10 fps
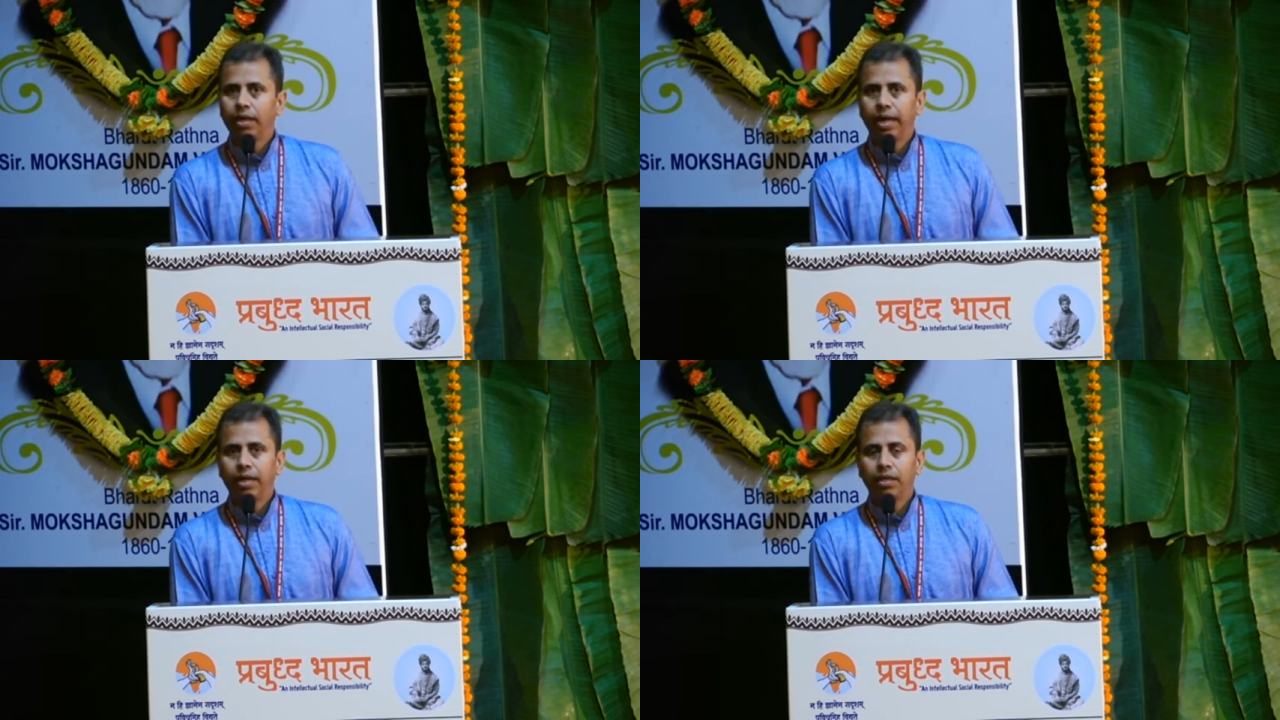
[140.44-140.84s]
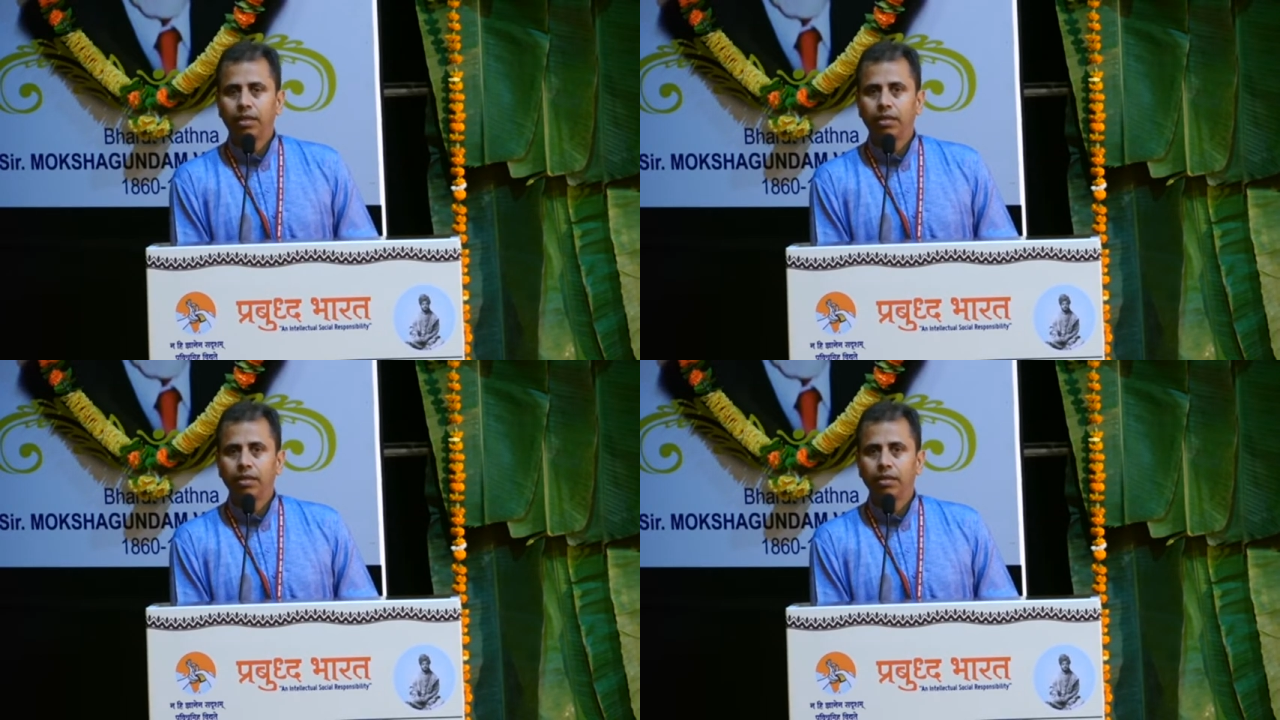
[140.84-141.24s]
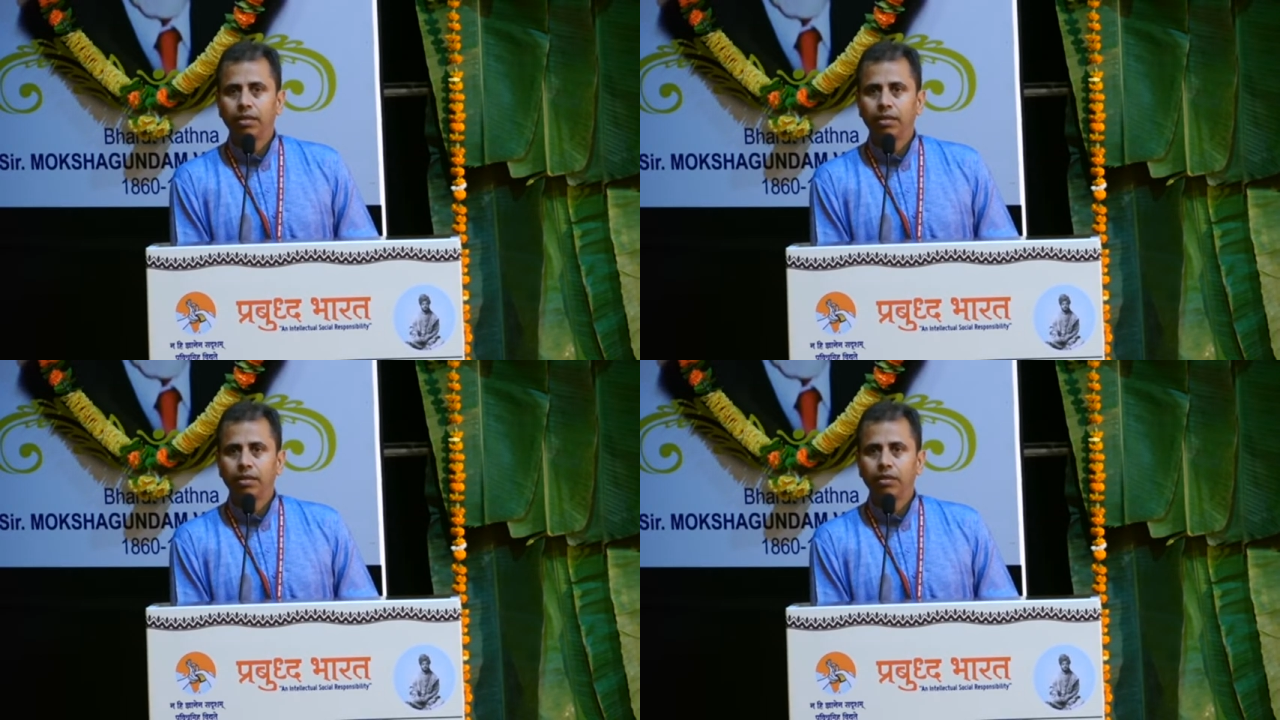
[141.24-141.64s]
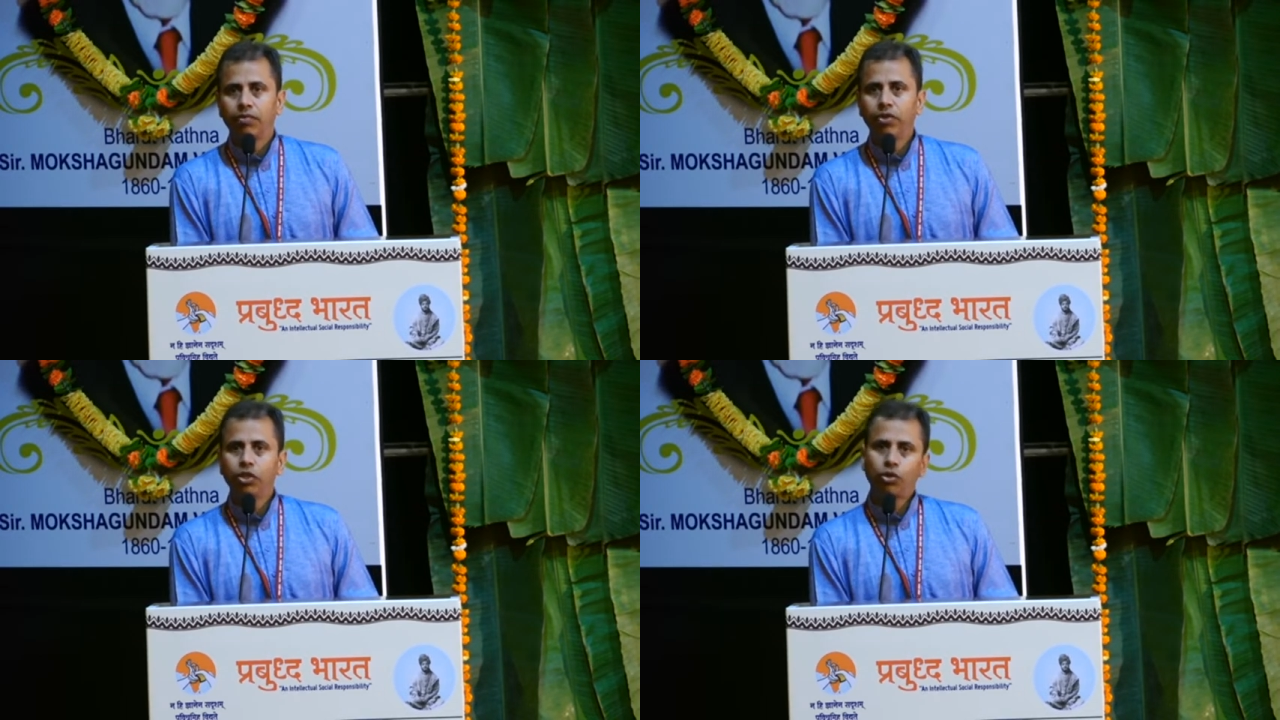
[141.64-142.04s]
And
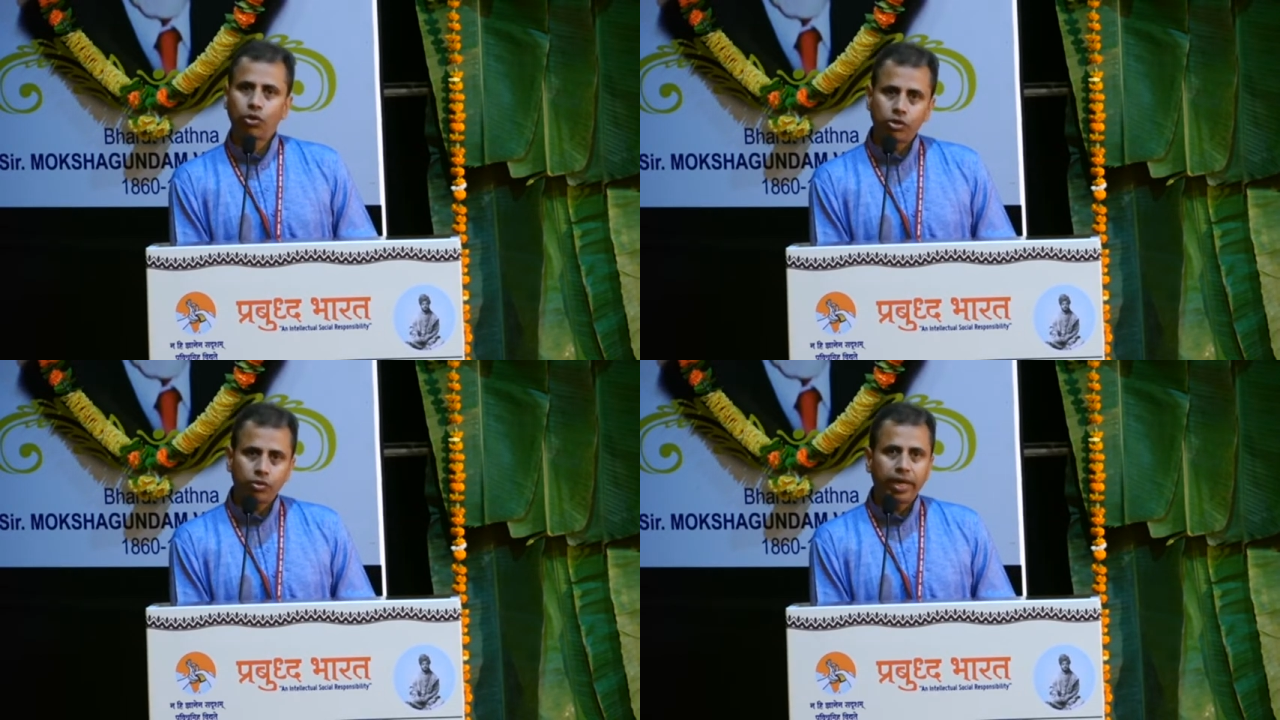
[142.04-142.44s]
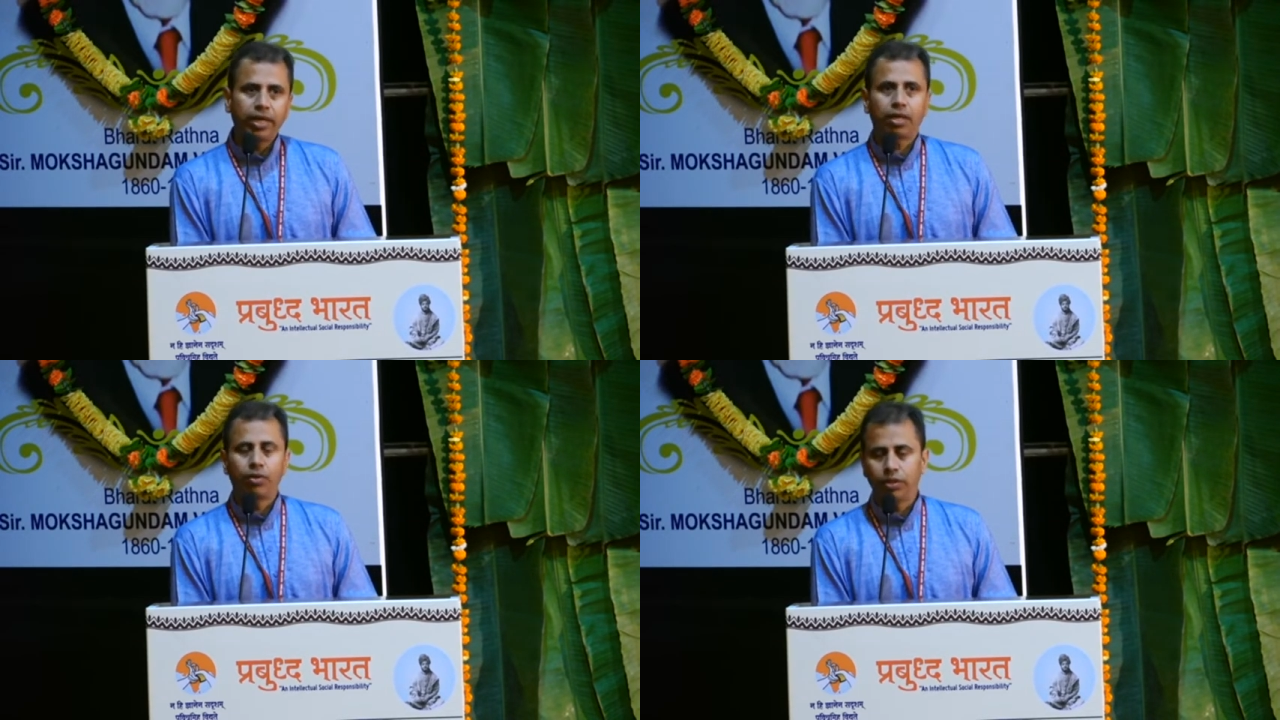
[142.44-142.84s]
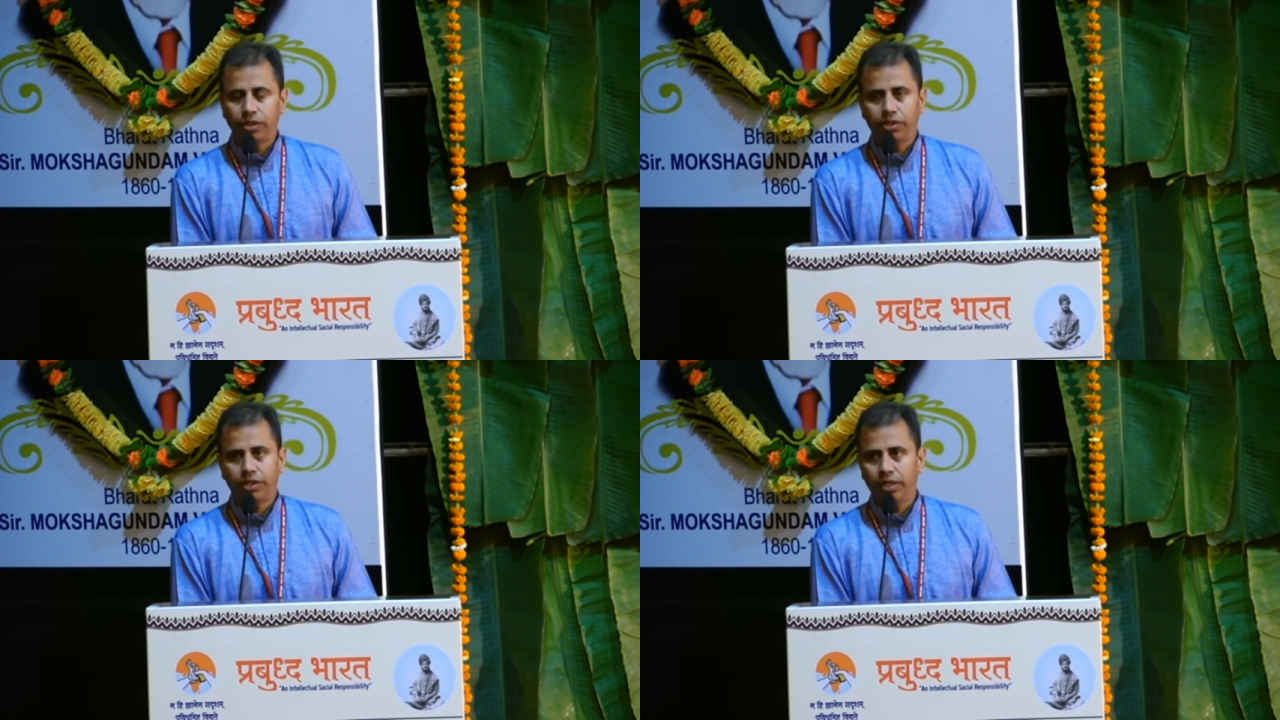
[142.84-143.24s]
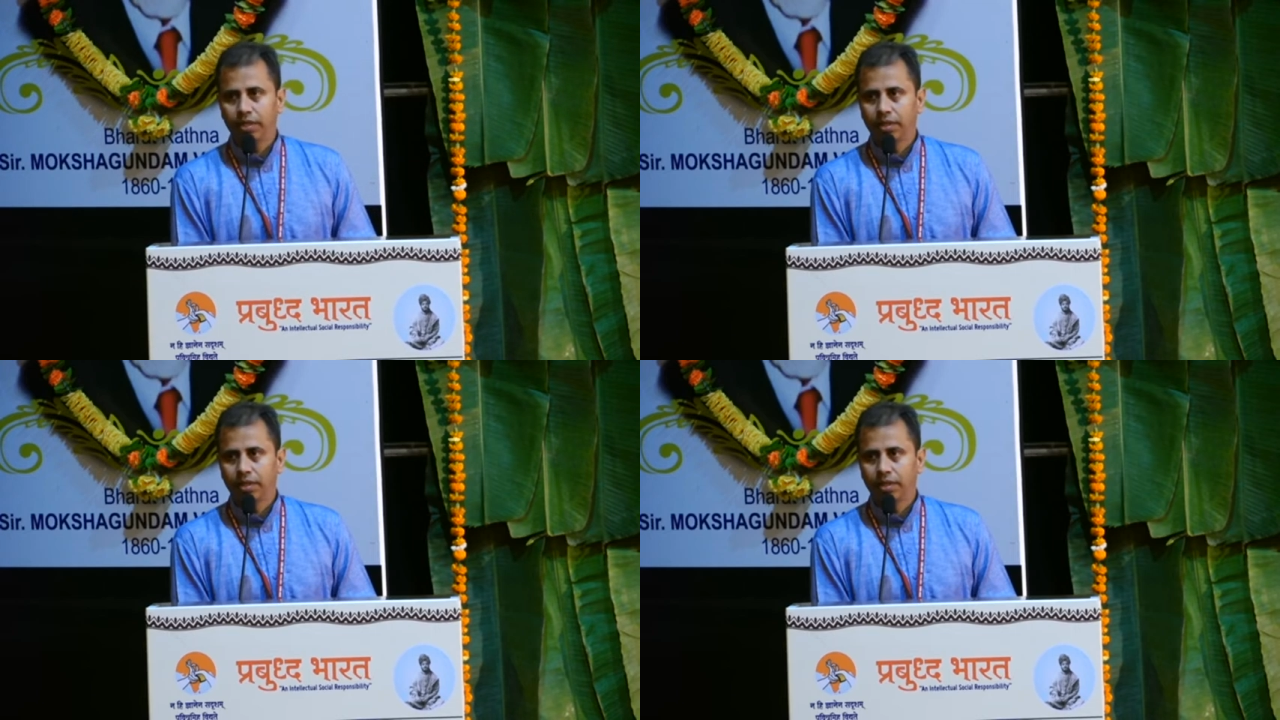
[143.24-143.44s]
we should also write our own history.